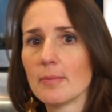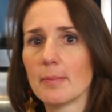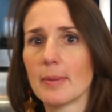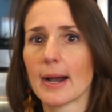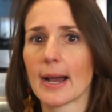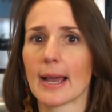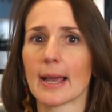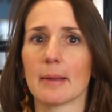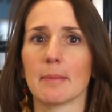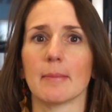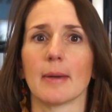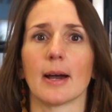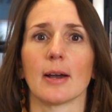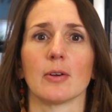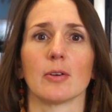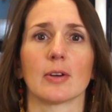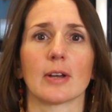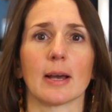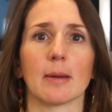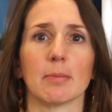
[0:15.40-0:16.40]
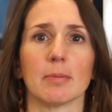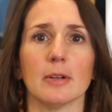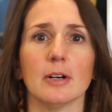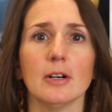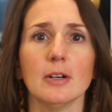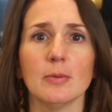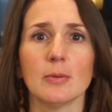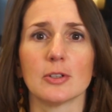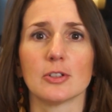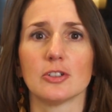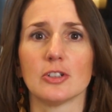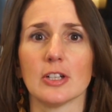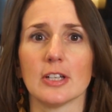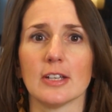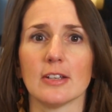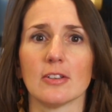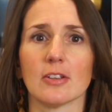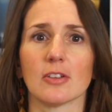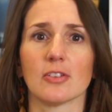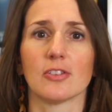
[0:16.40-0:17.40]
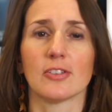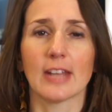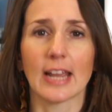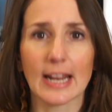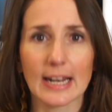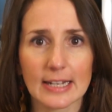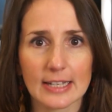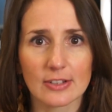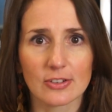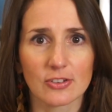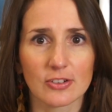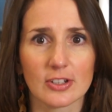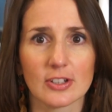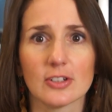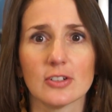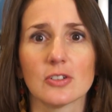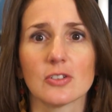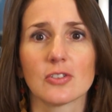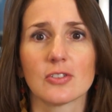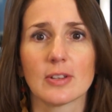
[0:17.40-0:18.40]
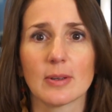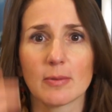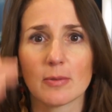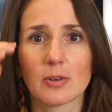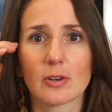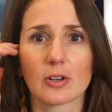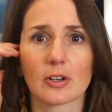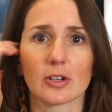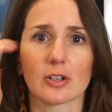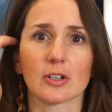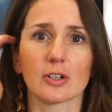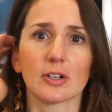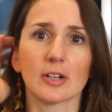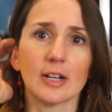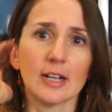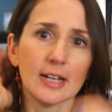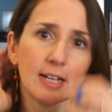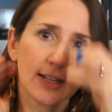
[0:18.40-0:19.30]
by Caption, which is a stainless steel steam cooker